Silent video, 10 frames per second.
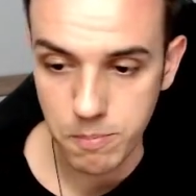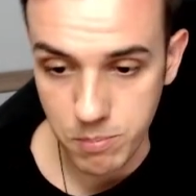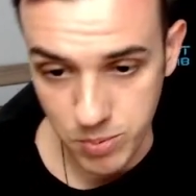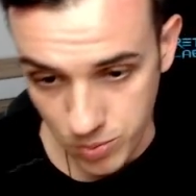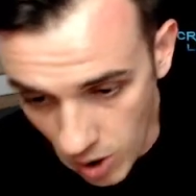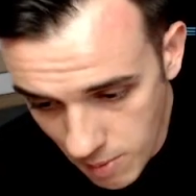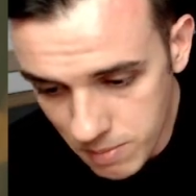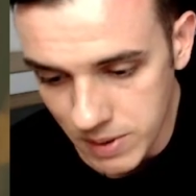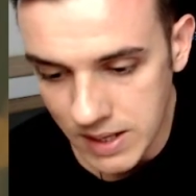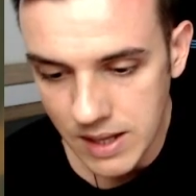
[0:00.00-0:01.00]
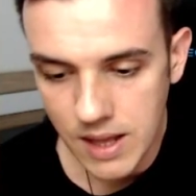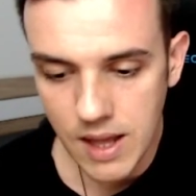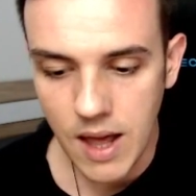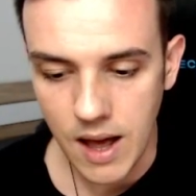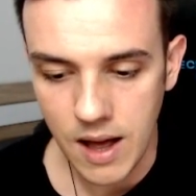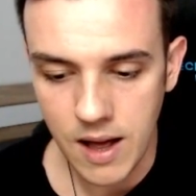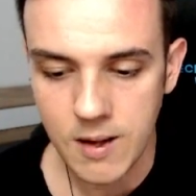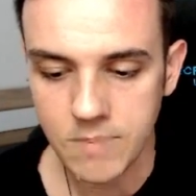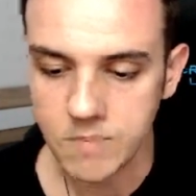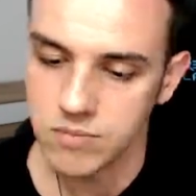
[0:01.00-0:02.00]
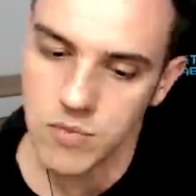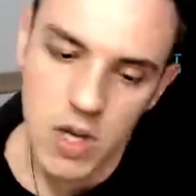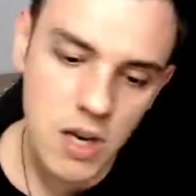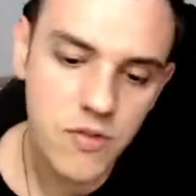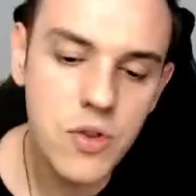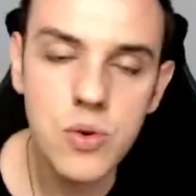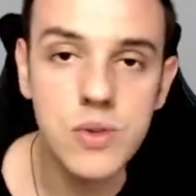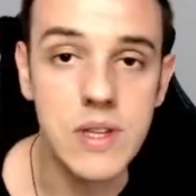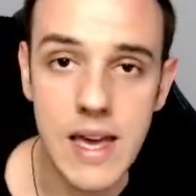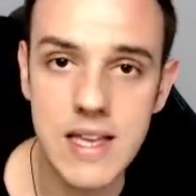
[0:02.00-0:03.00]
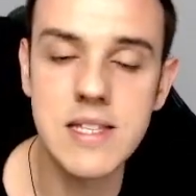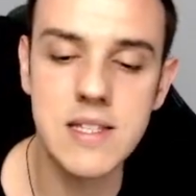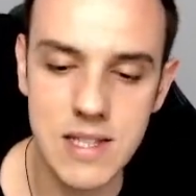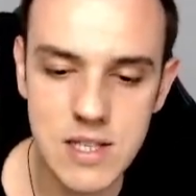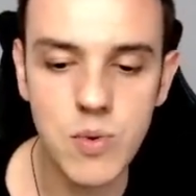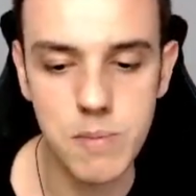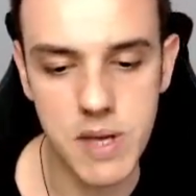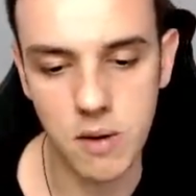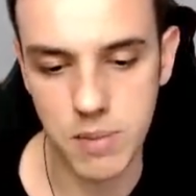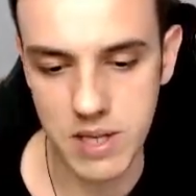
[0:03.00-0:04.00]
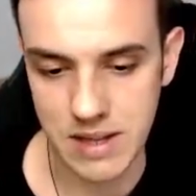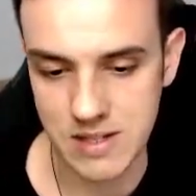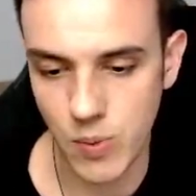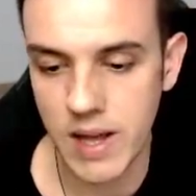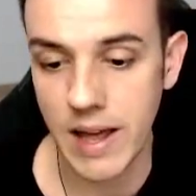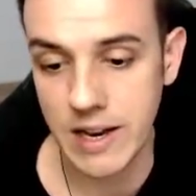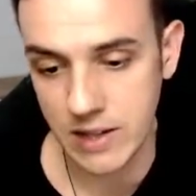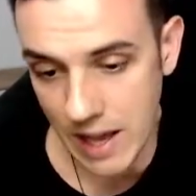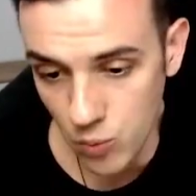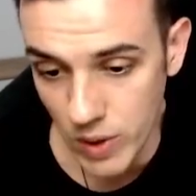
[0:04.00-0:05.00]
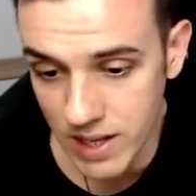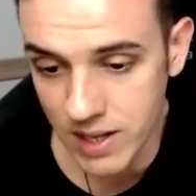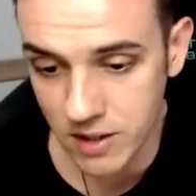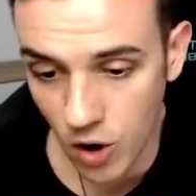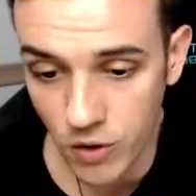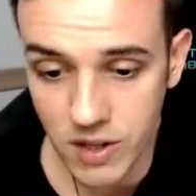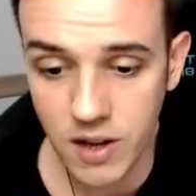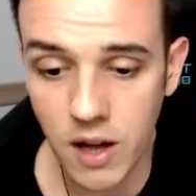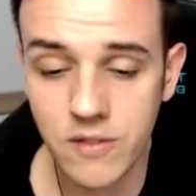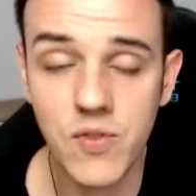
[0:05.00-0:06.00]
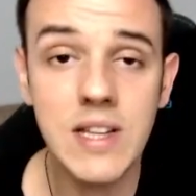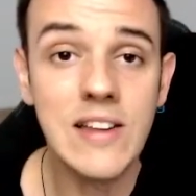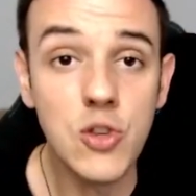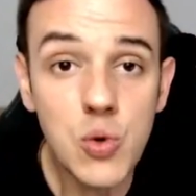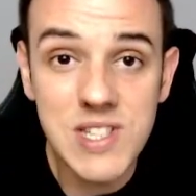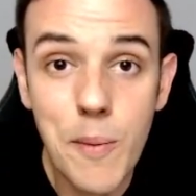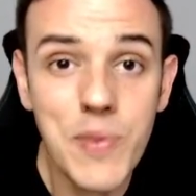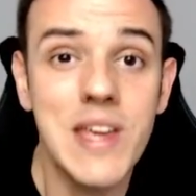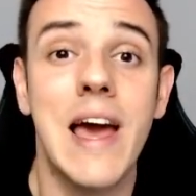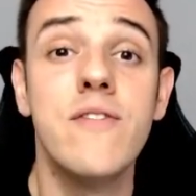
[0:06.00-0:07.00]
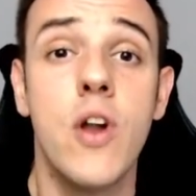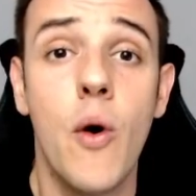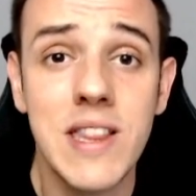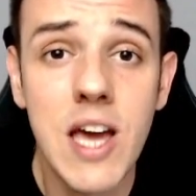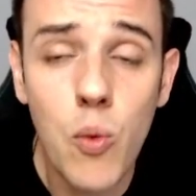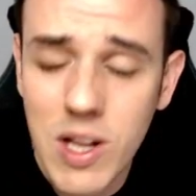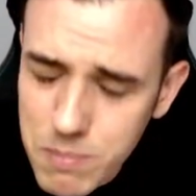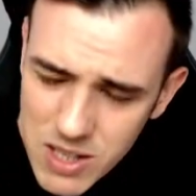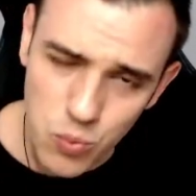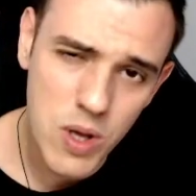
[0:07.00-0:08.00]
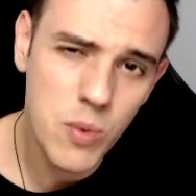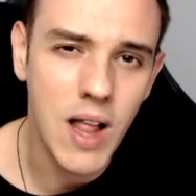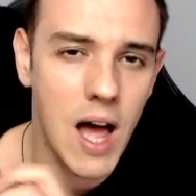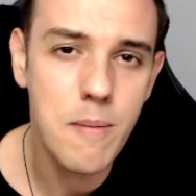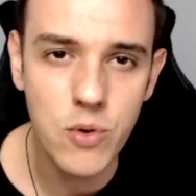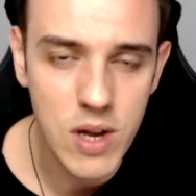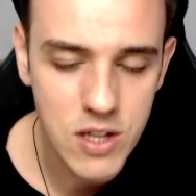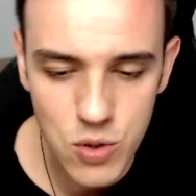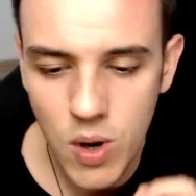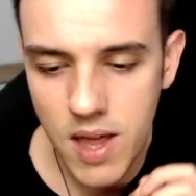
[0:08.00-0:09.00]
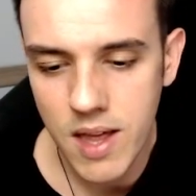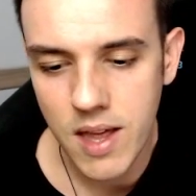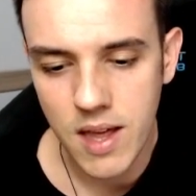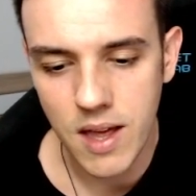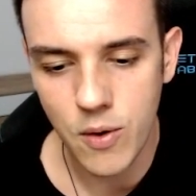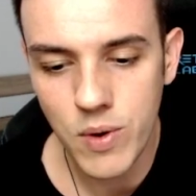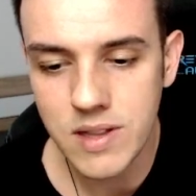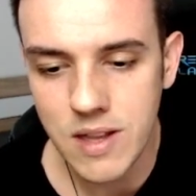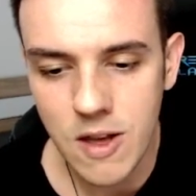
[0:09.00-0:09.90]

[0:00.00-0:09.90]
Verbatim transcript: Probably um, in a few days this will be completed as well and then we can go on the cotton field and do something, I have no idea what but we will upgrade you with